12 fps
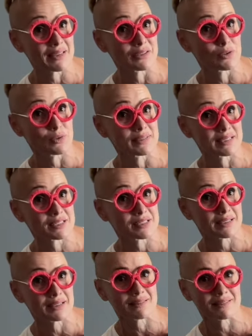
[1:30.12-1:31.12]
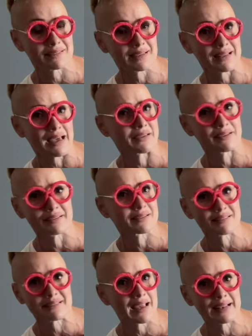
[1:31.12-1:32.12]
and conditioning so that I
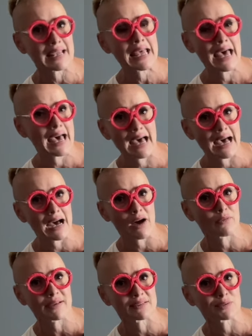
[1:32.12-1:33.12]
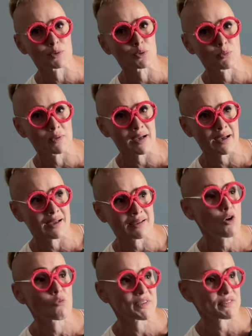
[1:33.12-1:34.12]
understand how it all works.
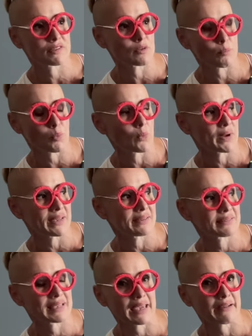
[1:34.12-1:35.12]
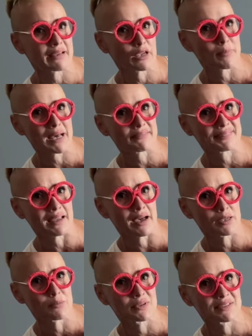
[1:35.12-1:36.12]
What's the point caring about
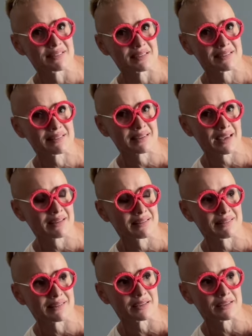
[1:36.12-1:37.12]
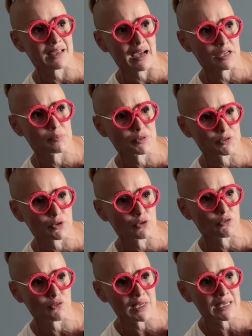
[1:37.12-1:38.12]
timers and sets and
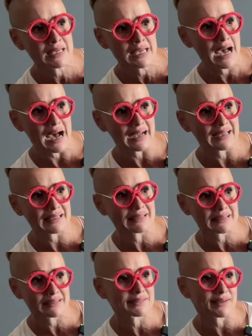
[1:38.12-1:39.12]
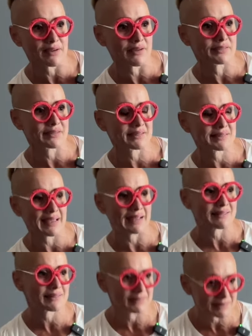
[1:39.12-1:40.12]
hypertrophy? I did not
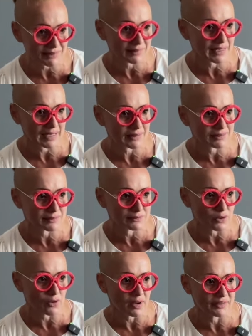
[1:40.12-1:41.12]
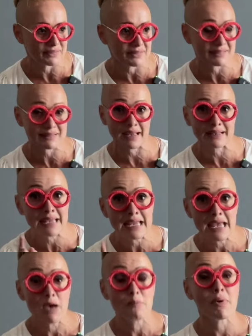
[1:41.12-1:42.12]
understand. So it's okay to not understand,
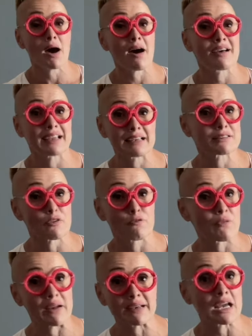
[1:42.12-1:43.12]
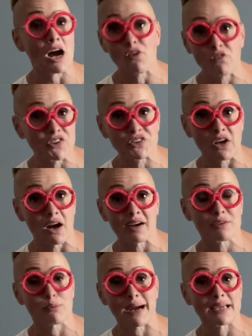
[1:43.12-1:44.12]
but it's a very
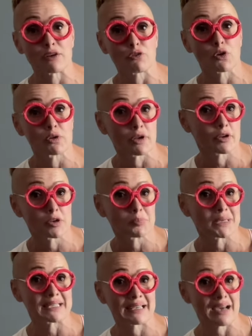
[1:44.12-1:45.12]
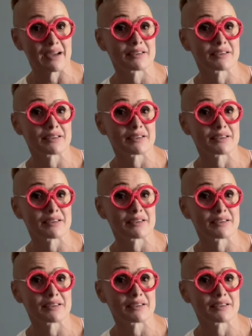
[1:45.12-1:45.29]
avant-garde way of hula hooping that I